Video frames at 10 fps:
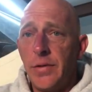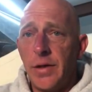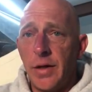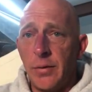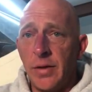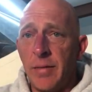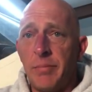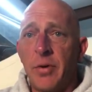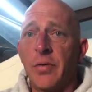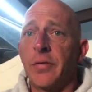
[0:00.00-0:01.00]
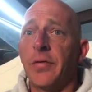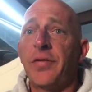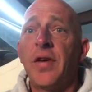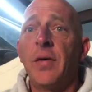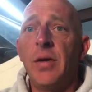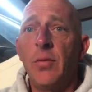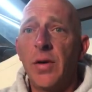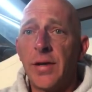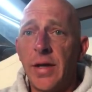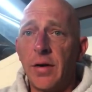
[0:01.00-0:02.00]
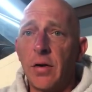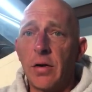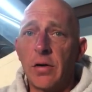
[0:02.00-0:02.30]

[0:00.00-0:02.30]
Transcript: you know, let partners tell me what they are